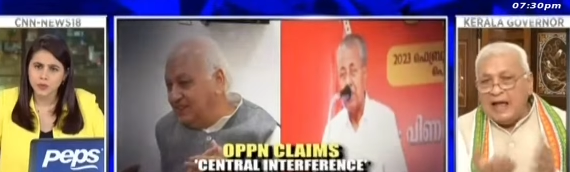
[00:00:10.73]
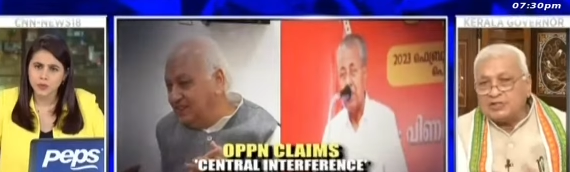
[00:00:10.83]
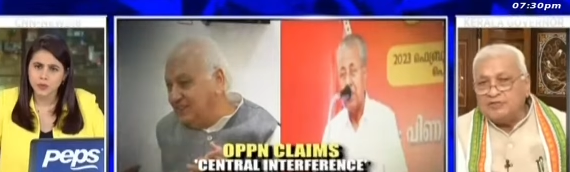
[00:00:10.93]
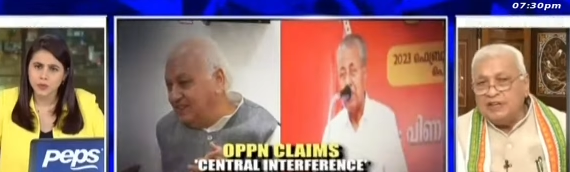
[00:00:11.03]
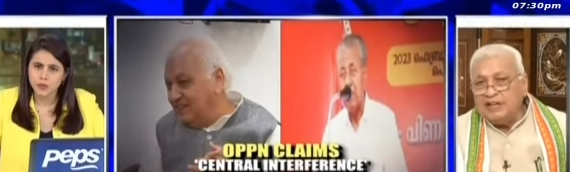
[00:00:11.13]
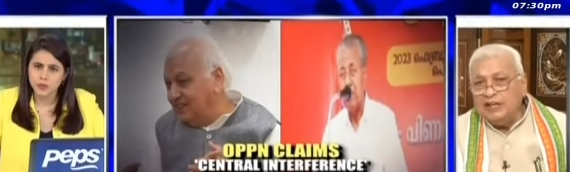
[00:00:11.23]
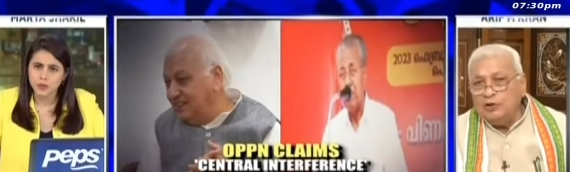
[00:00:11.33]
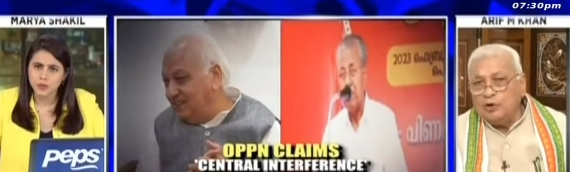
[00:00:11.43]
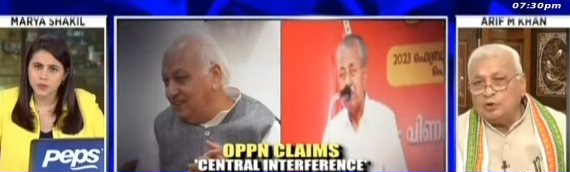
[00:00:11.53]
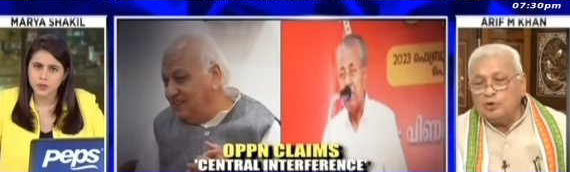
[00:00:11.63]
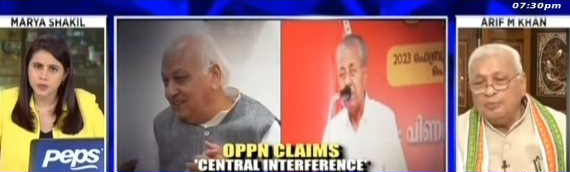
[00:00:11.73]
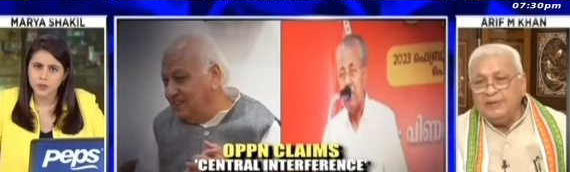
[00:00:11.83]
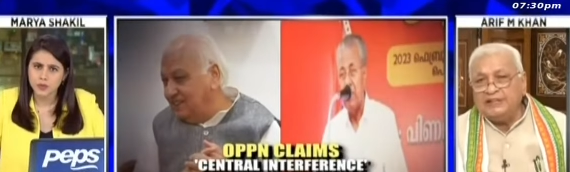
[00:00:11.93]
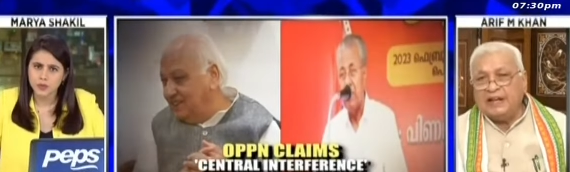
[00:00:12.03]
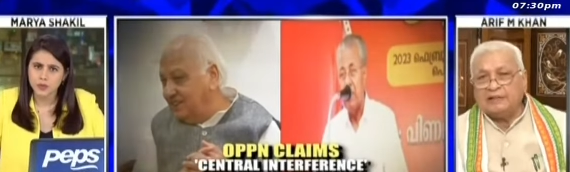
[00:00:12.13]
Speaker 1: last week he wrote
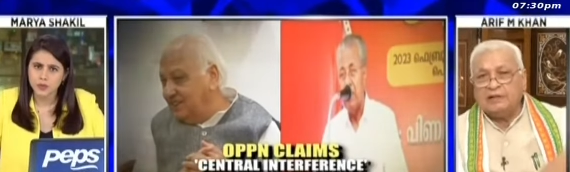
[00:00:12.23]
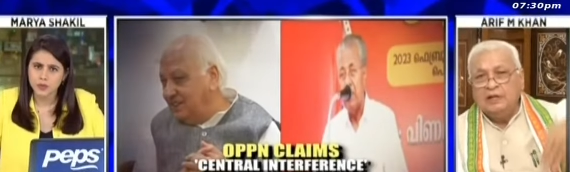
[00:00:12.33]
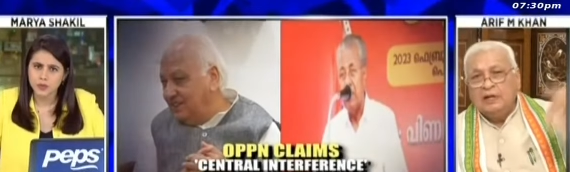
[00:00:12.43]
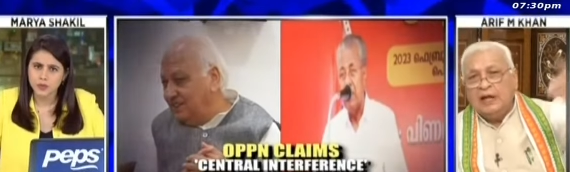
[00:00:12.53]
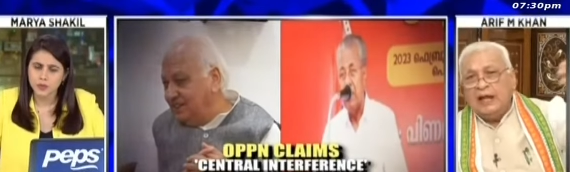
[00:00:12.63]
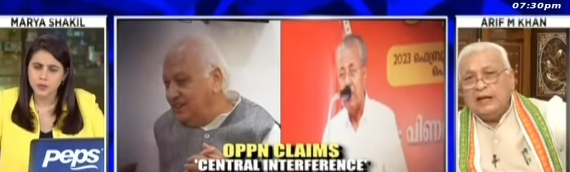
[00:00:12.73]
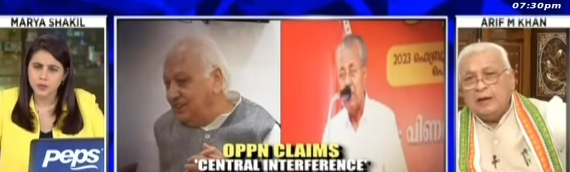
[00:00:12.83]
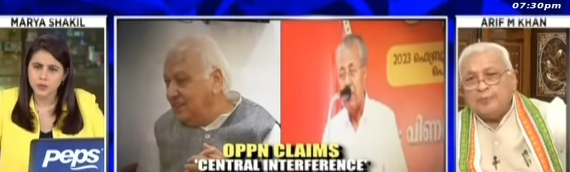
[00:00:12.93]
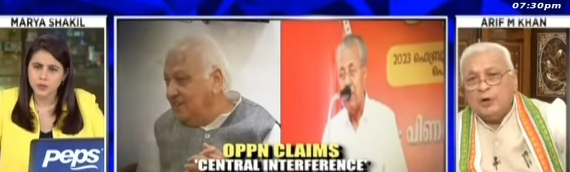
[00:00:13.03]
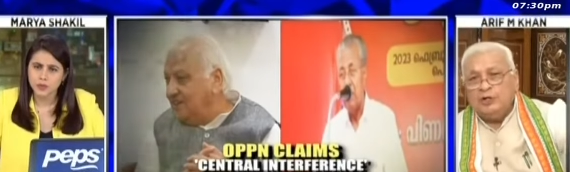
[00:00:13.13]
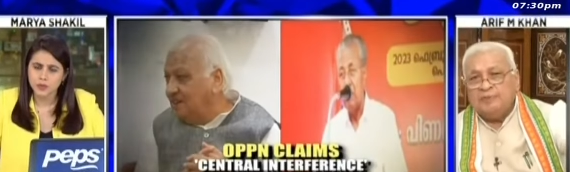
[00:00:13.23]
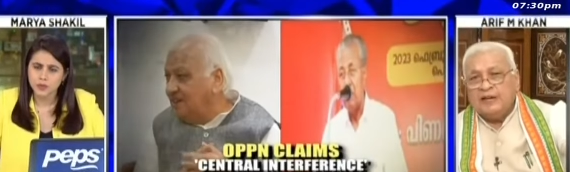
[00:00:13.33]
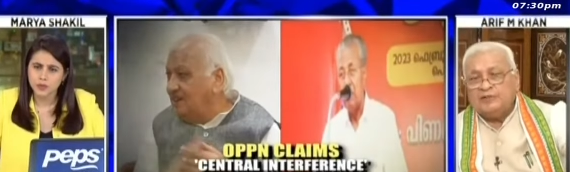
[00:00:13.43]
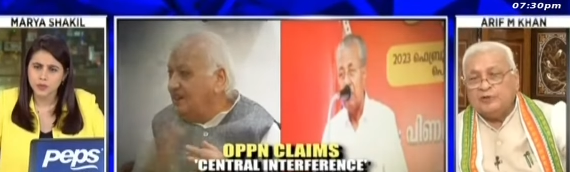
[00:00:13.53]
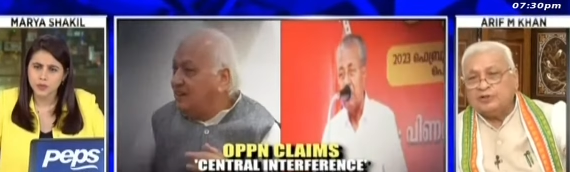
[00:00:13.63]
to me that an
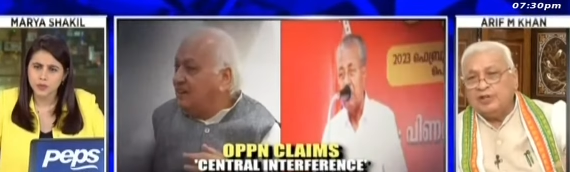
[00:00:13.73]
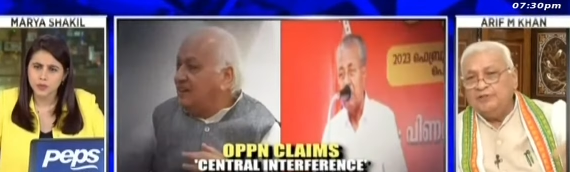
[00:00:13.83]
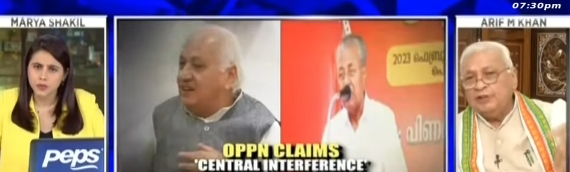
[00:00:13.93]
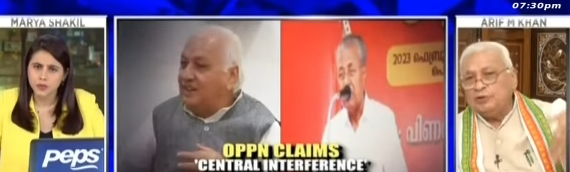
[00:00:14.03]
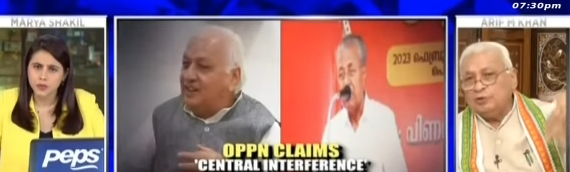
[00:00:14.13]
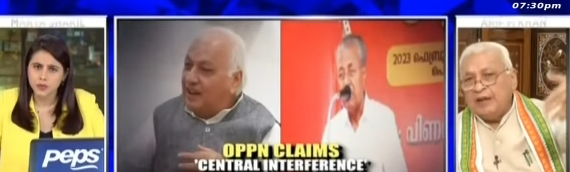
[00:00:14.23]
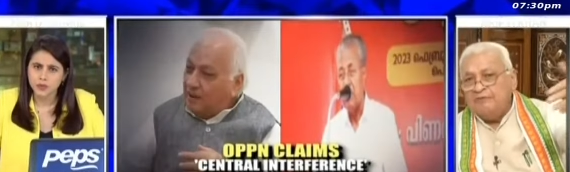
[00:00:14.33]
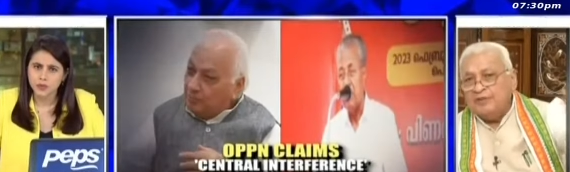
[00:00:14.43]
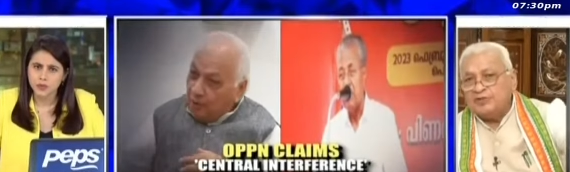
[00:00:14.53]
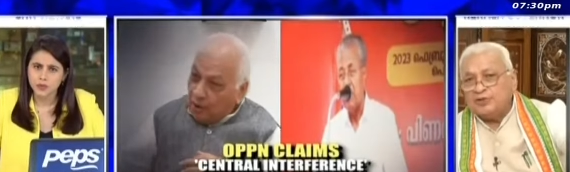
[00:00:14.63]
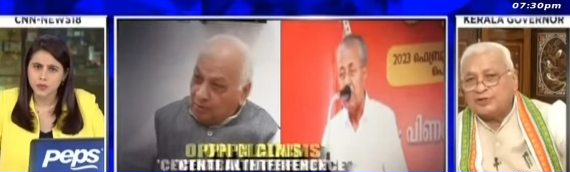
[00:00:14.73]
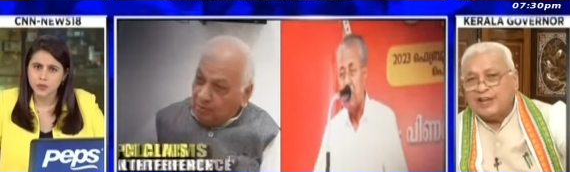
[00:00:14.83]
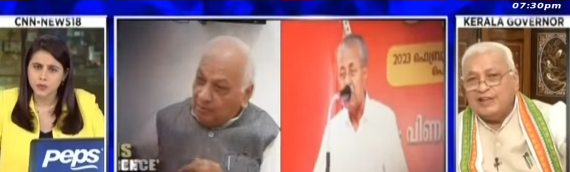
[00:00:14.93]
appointment was given to them which was